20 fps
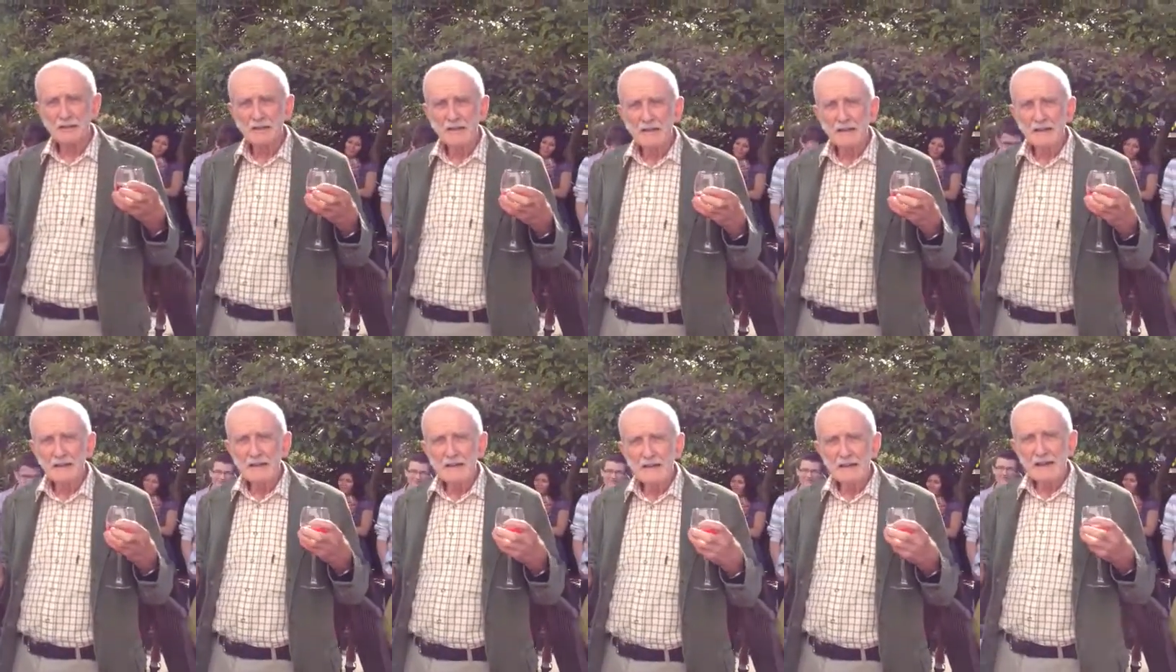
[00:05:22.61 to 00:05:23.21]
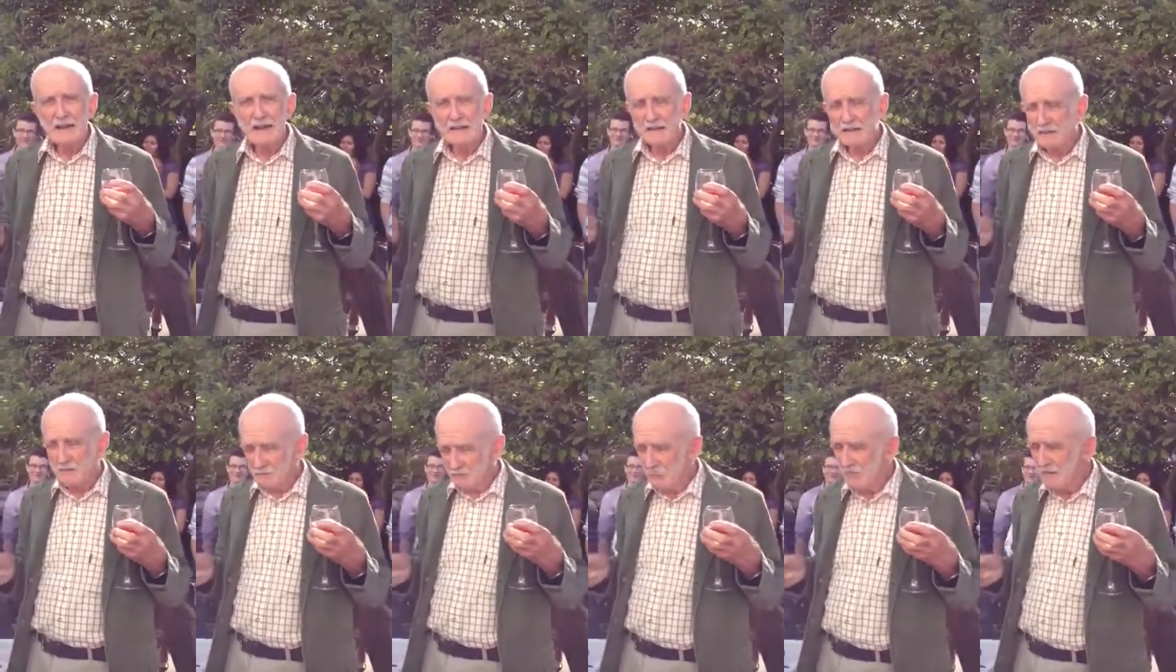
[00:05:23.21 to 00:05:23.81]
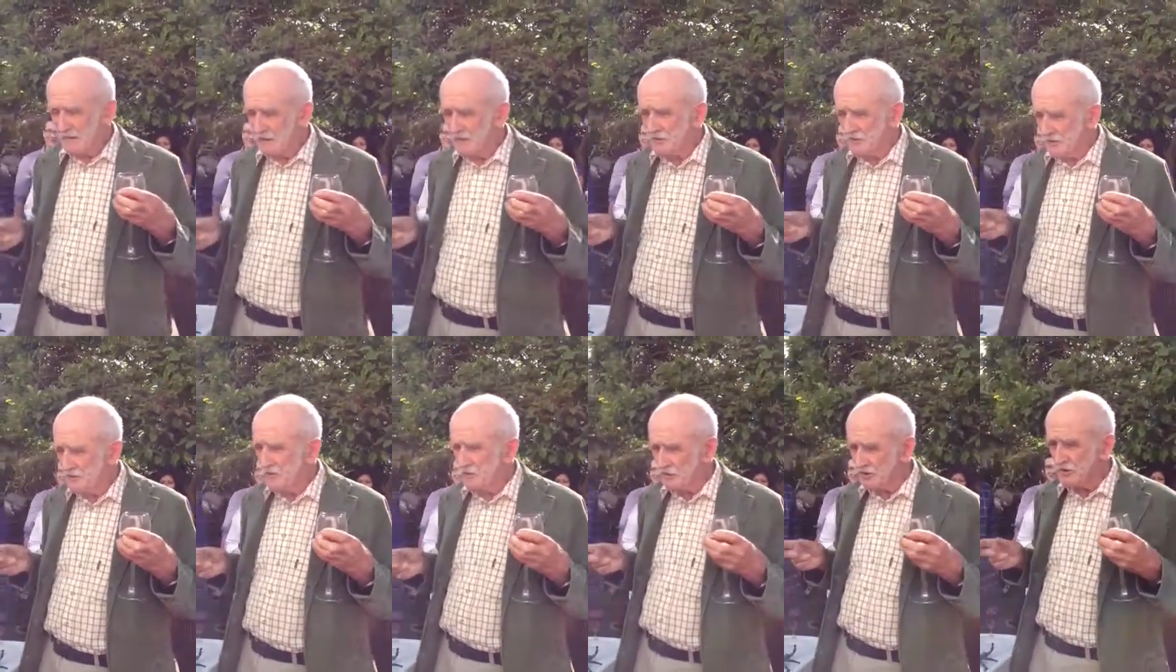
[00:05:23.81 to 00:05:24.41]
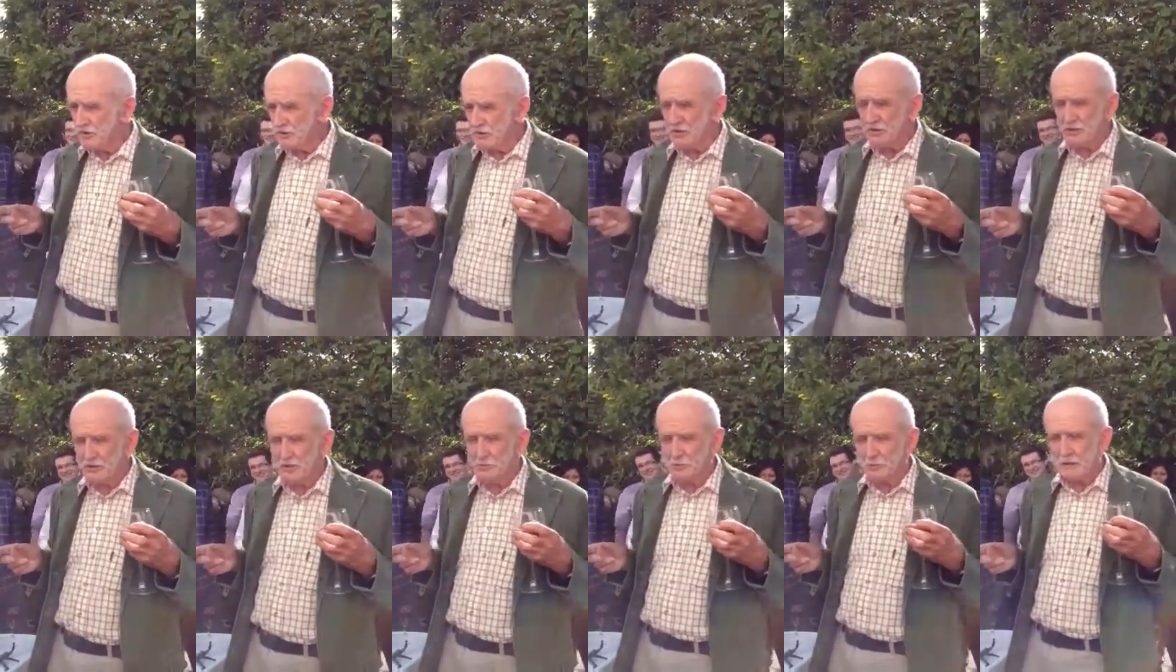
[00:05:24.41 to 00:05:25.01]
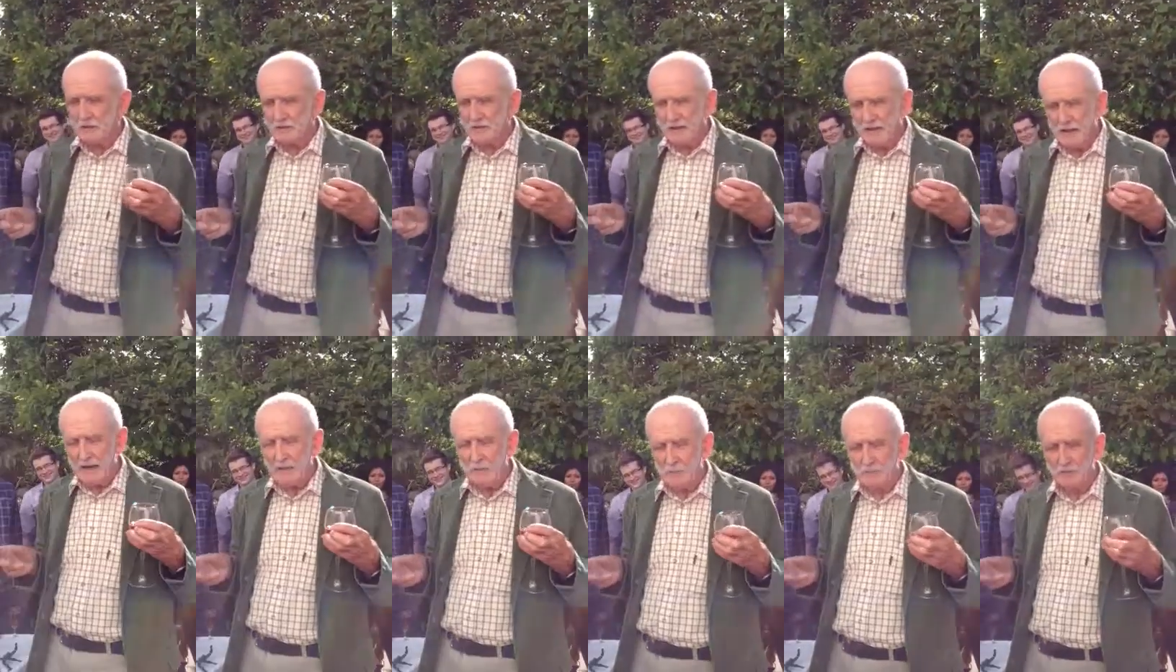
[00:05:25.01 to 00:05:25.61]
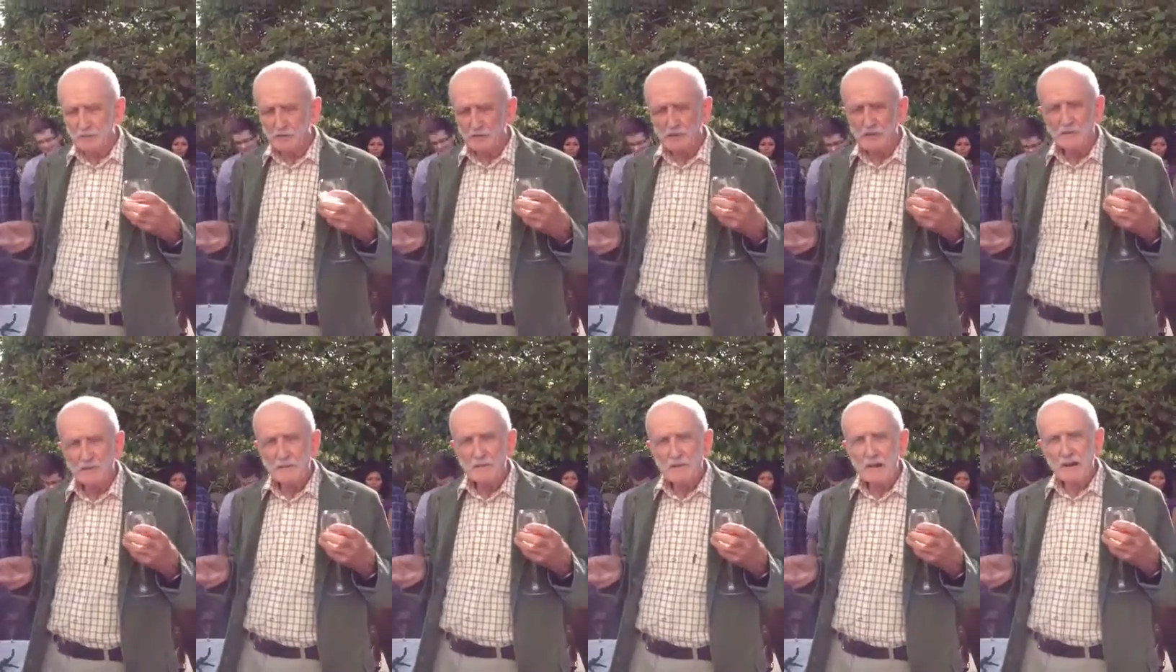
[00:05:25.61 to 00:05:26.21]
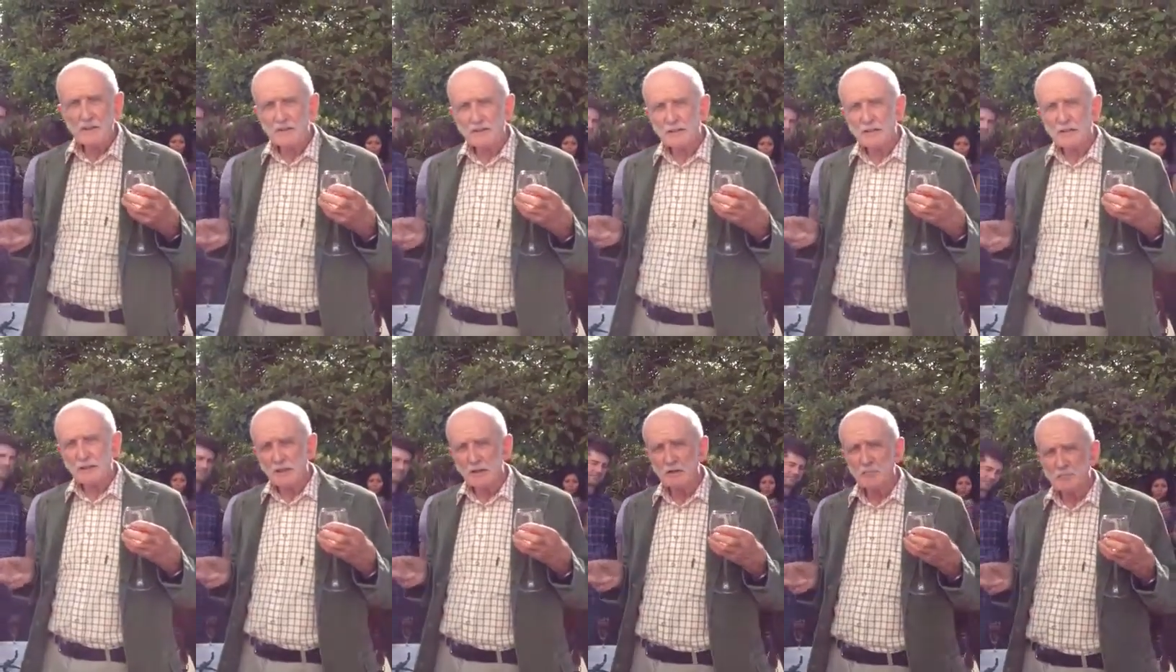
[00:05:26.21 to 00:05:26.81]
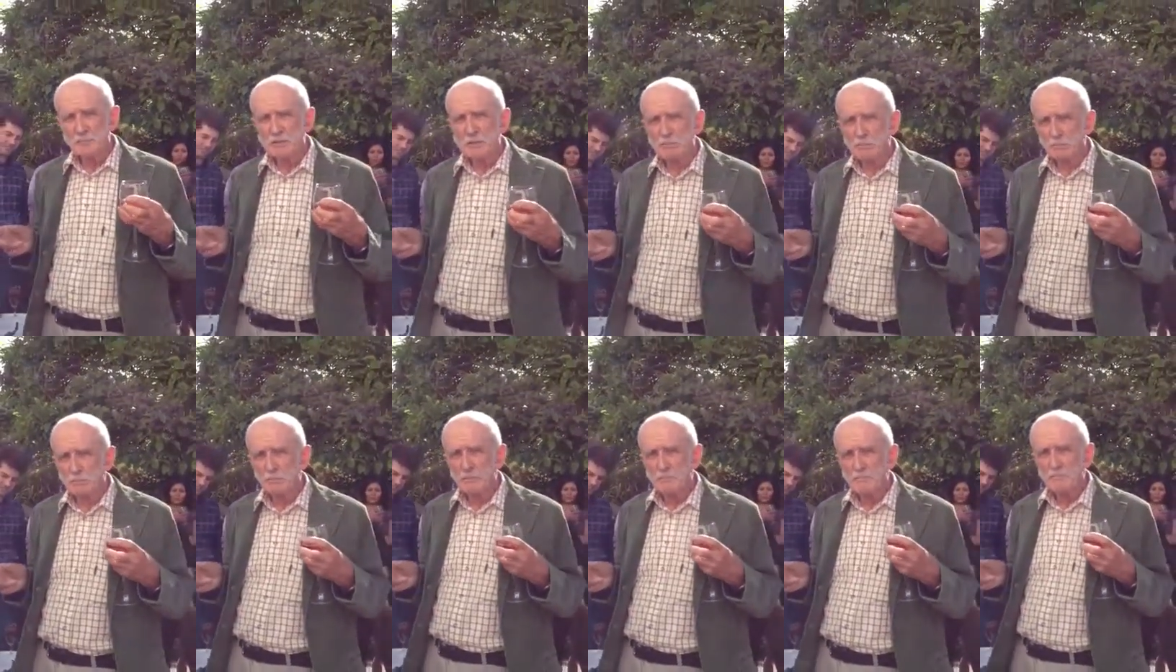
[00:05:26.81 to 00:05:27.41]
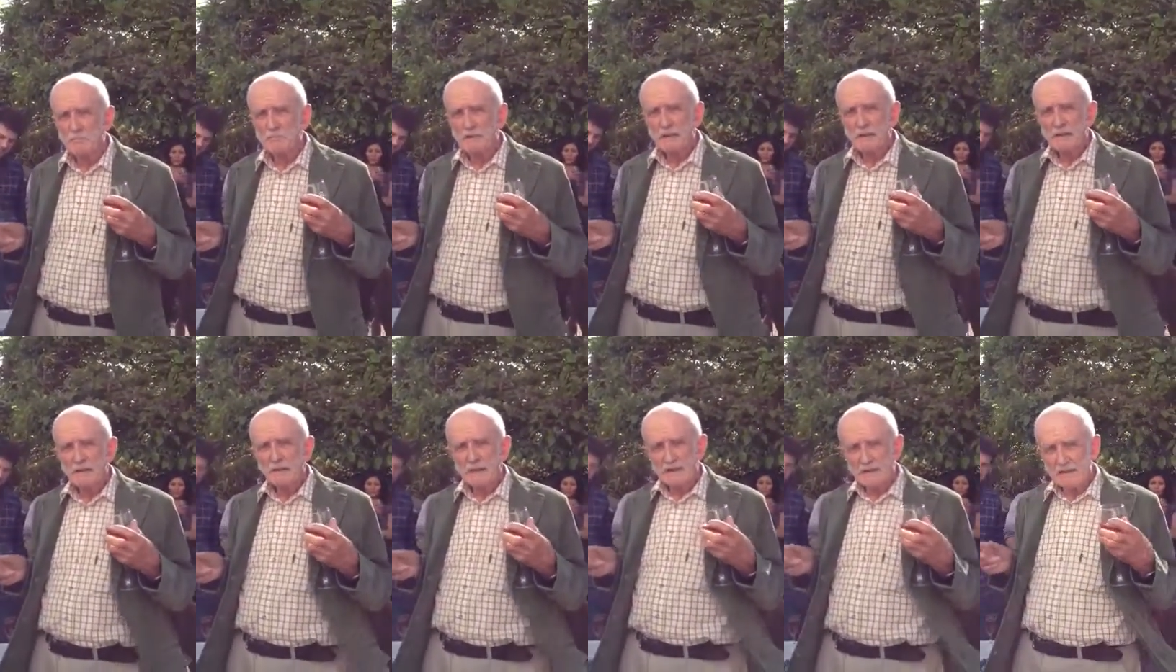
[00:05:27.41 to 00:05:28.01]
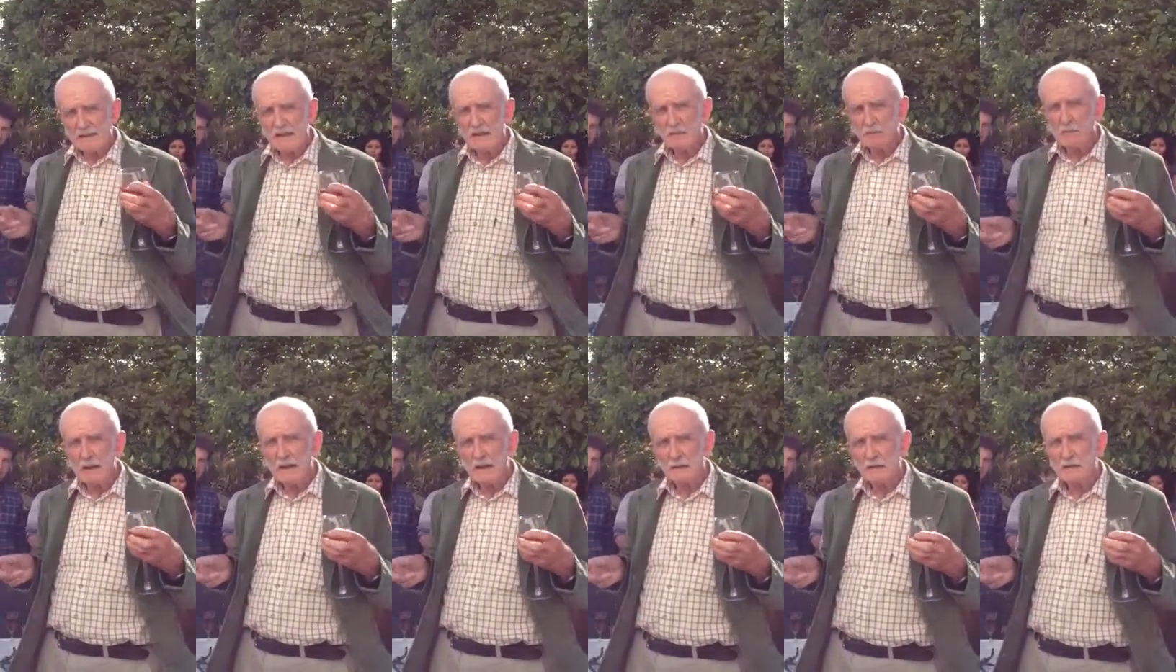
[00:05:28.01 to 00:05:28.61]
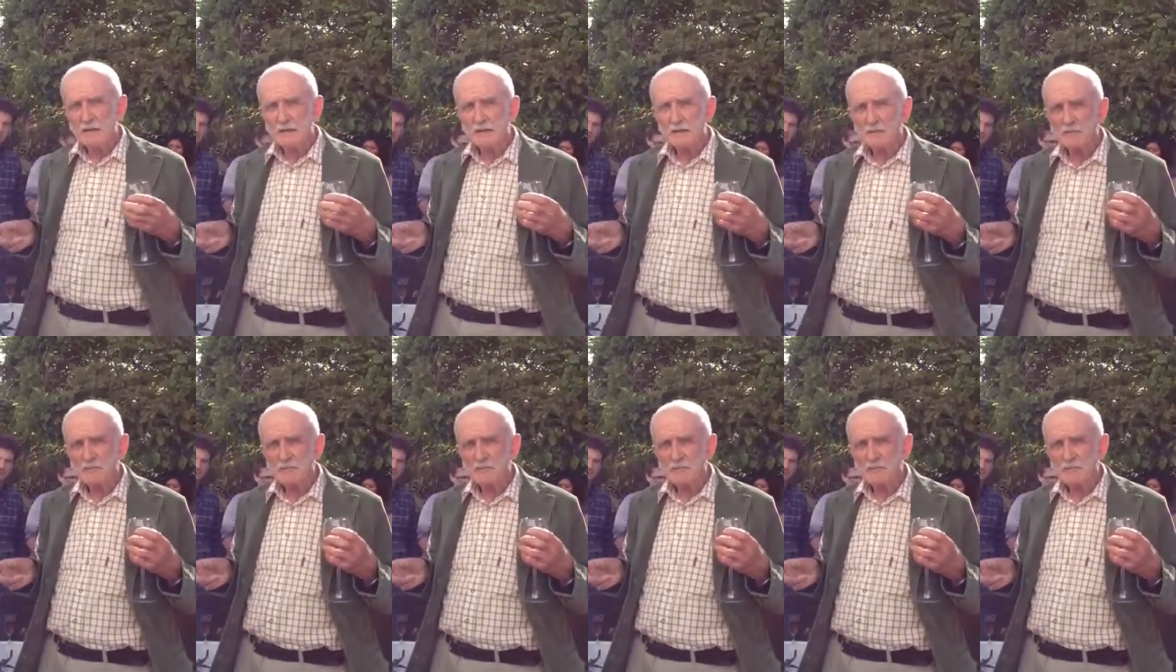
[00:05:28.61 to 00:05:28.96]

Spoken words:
And this is what happens. I think young people, they get married